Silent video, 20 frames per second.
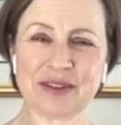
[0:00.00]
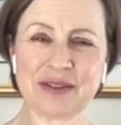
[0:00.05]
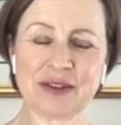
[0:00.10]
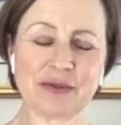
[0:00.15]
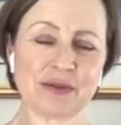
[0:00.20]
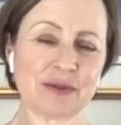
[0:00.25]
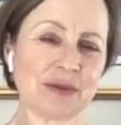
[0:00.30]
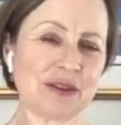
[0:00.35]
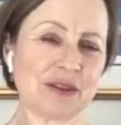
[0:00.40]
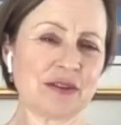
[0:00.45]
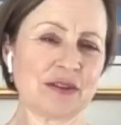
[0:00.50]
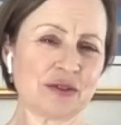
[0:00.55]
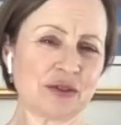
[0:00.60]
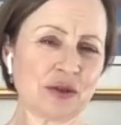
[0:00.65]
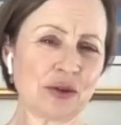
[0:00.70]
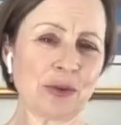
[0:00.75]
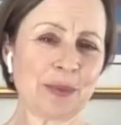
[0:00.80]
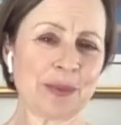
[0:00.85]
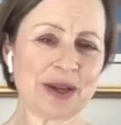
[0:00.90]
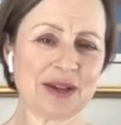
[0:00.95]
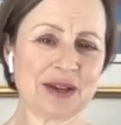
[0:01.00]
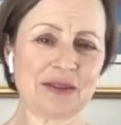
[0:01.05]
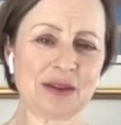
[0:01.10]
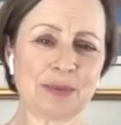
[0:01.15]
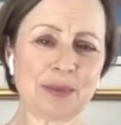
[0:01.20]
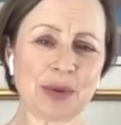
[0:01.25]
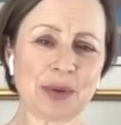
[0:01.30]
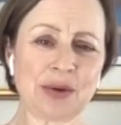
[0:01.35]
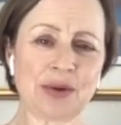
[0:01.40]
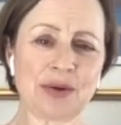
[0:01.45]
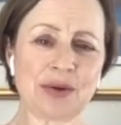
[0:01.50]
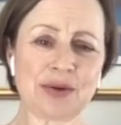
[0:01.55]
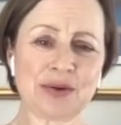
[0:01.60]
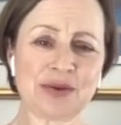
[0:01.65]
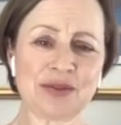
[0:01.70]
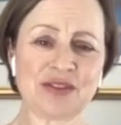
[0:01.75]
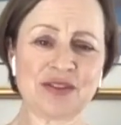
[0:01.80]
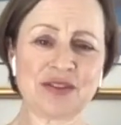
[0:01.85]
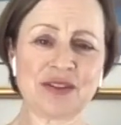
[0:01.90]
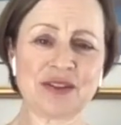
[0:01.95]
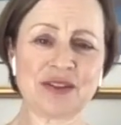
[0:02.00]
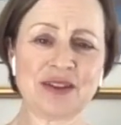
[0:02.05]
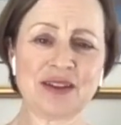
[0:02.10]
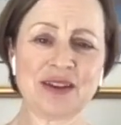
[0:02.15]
And this stopping, the pause,